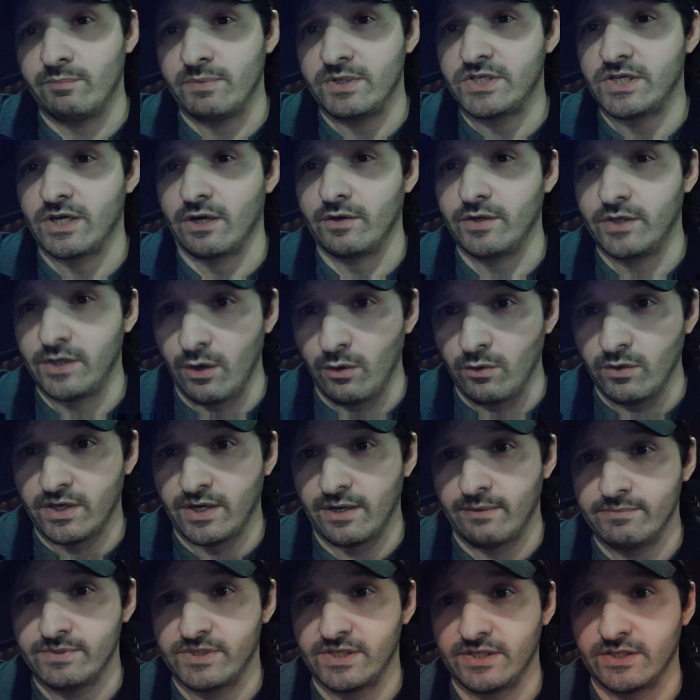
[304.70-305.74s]
when Michelle Yeoh
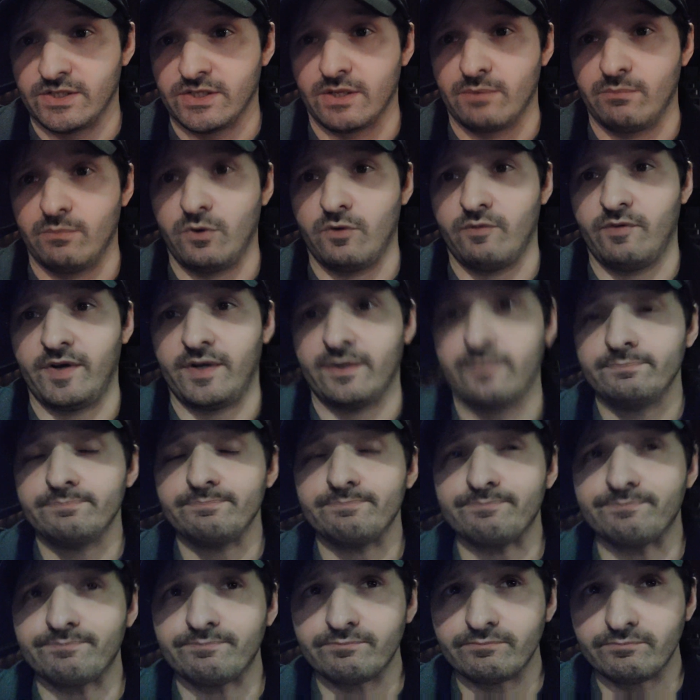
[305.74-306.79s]
comes into the movie,
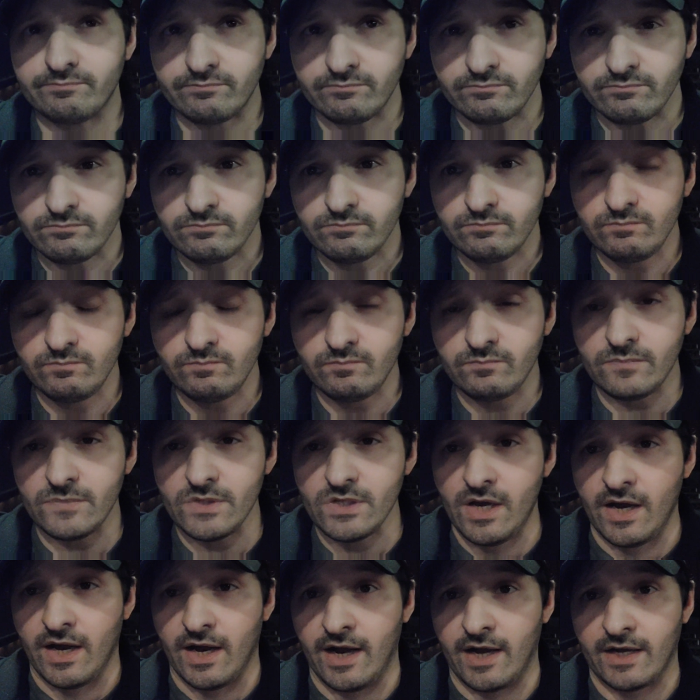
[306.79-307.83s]

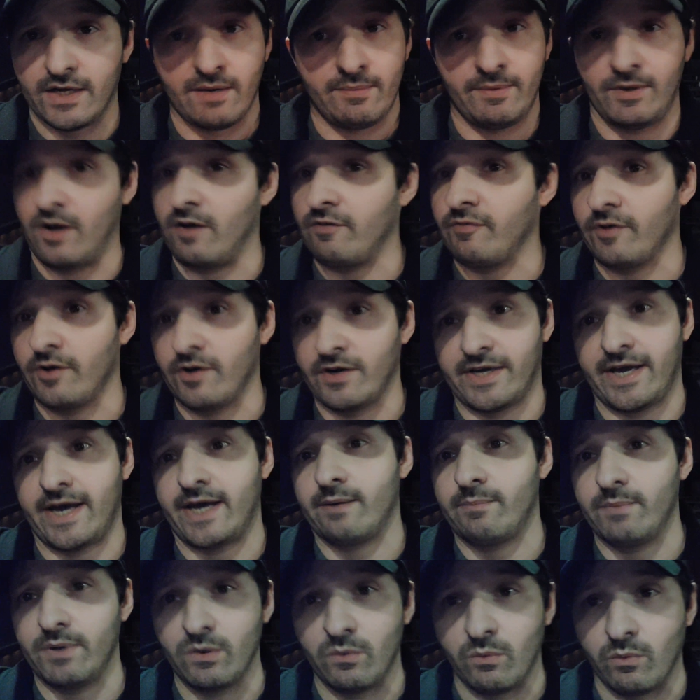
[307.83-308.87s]
coming off her
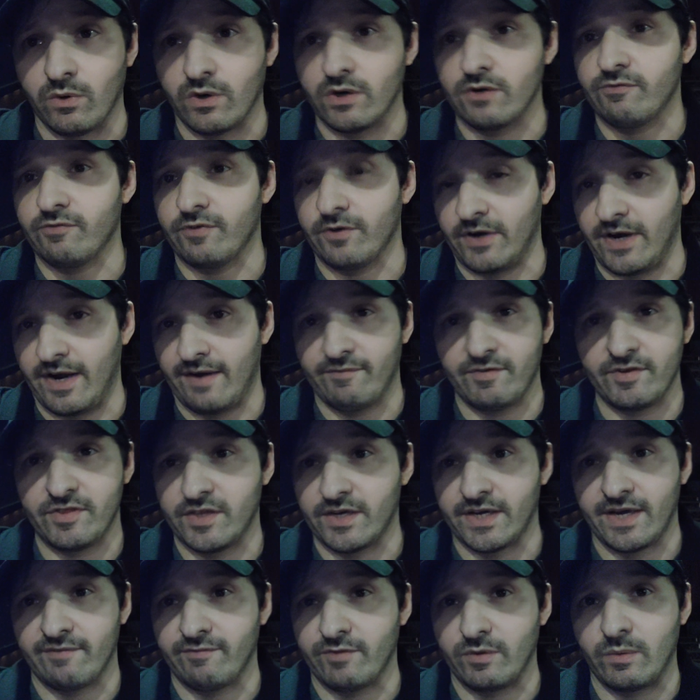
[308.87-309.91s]
Academy Award for
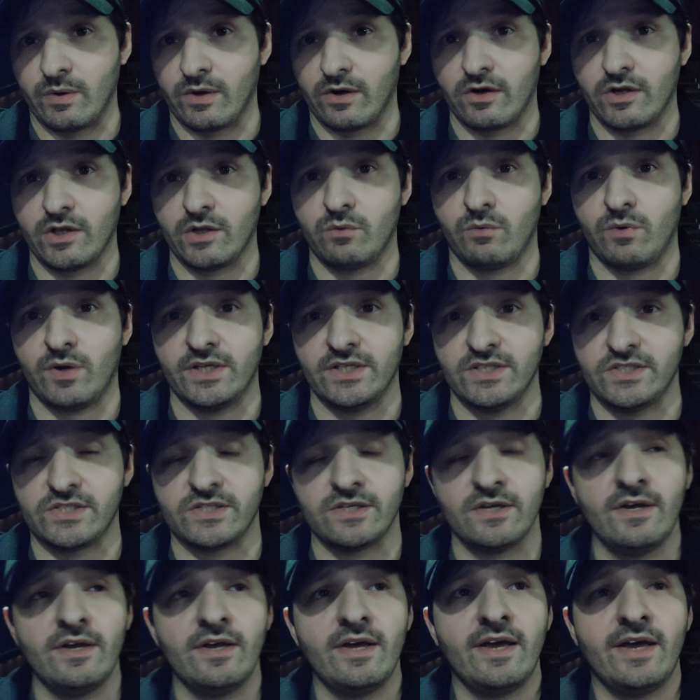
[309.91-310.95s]
Everything Everywhere All at Once.
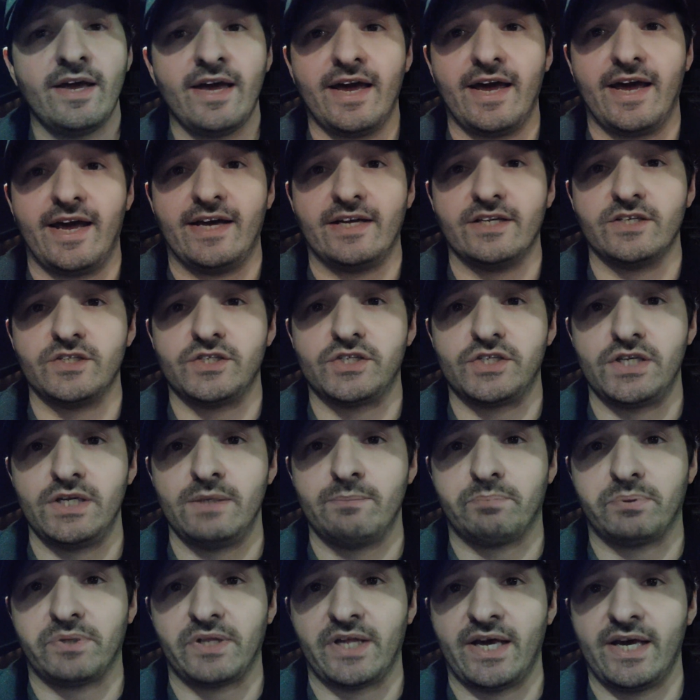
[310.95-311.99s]
And she
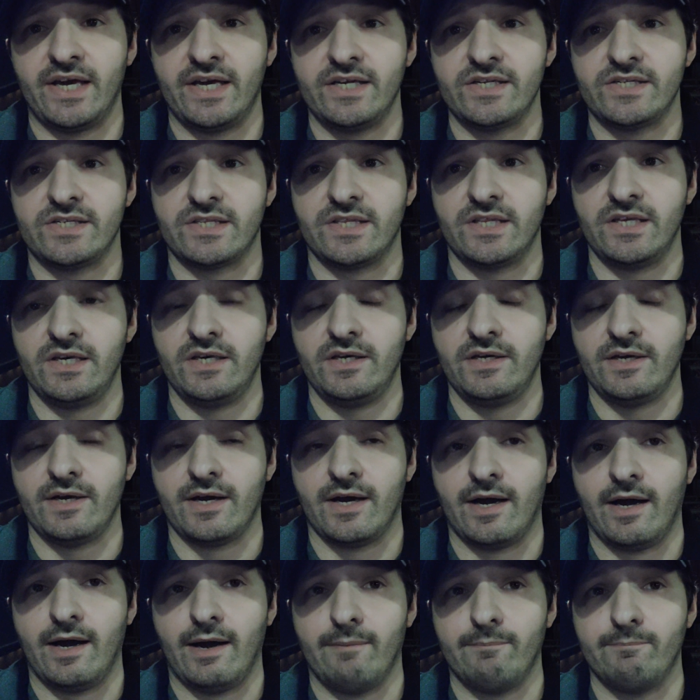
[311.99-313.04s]
plays the
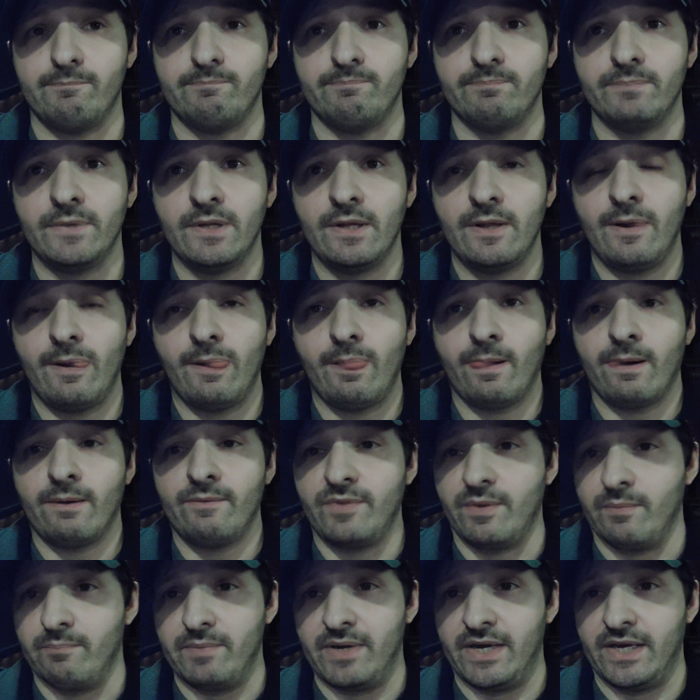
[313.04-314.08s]

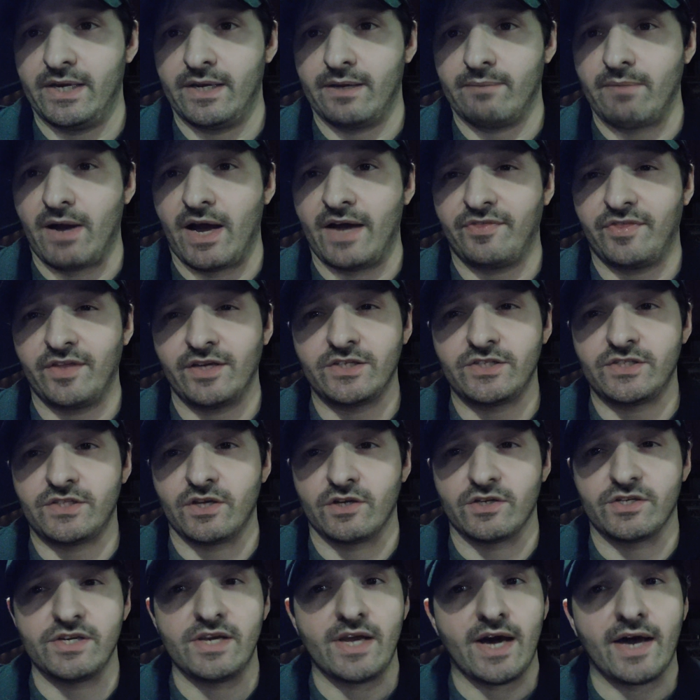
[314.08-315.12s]
medium. I think
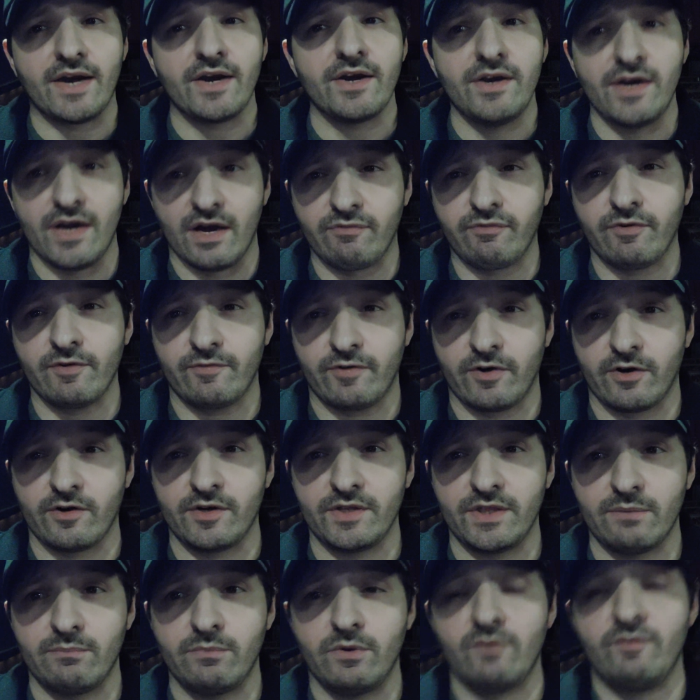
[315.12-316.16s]
there's not enough of her
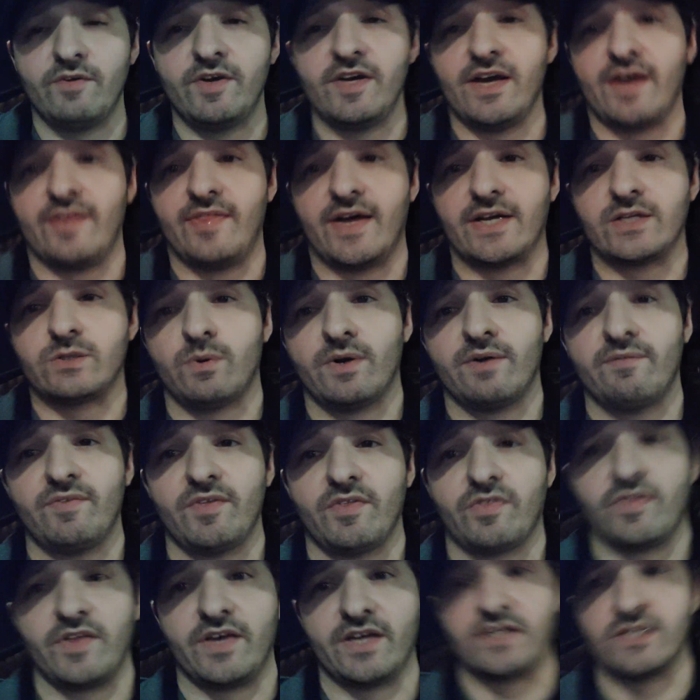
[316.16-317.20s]
in the movie. And that's one of
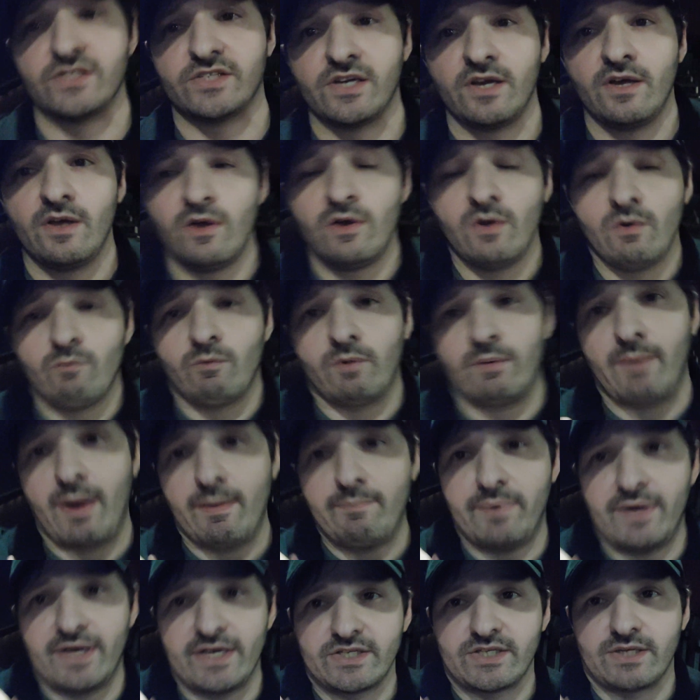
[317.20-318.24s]
the things, one of my
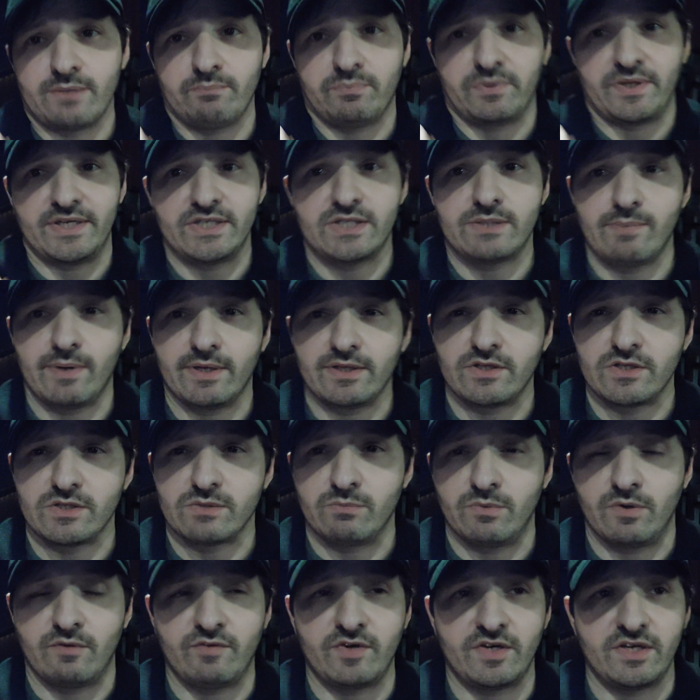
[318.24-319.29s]
biggest complaints about
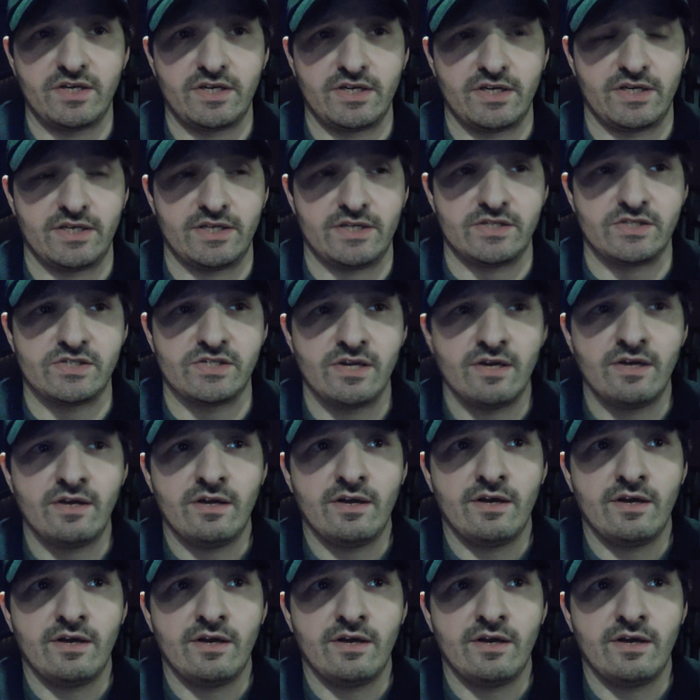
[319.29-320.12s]
this movie is